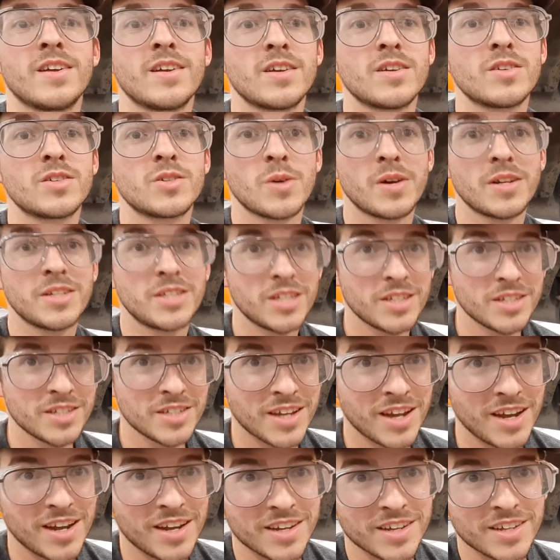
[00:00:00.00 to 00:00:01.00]
So I just
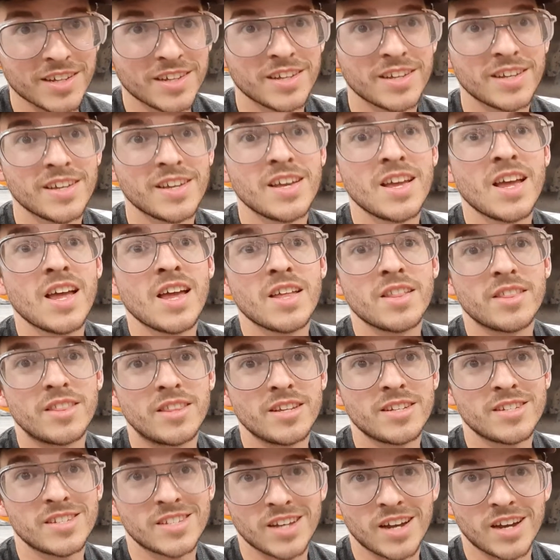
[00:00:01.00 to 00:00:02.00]
got
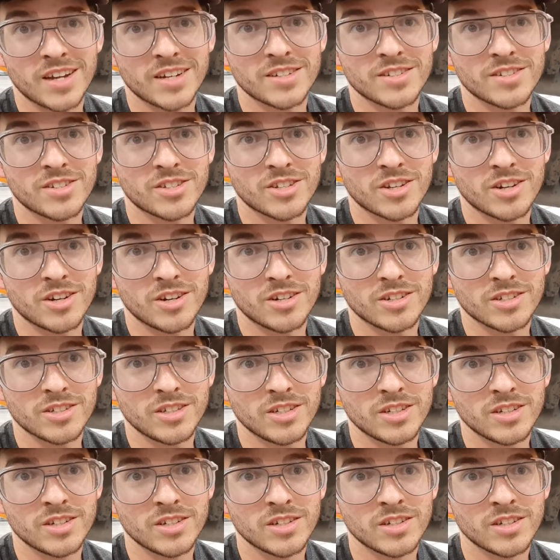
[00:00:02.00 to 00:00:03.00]
this side installed,
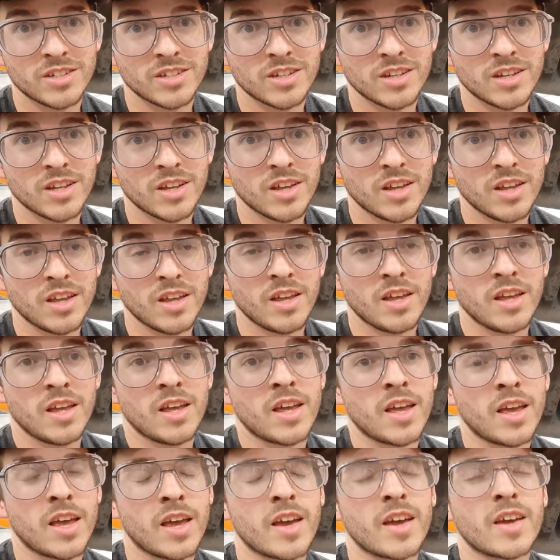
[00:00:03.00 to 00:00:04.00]

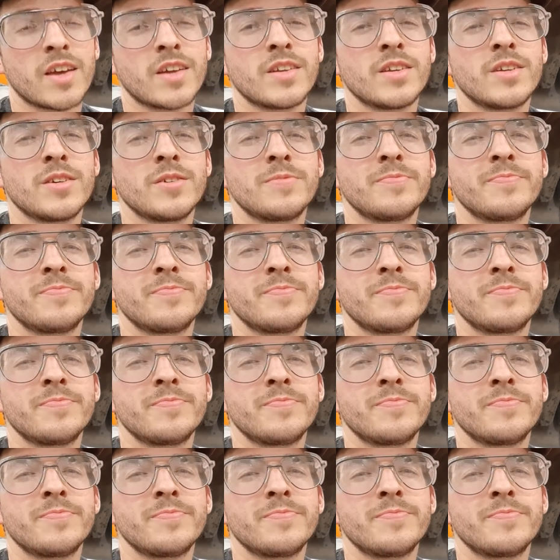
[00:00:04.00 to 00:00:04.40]
and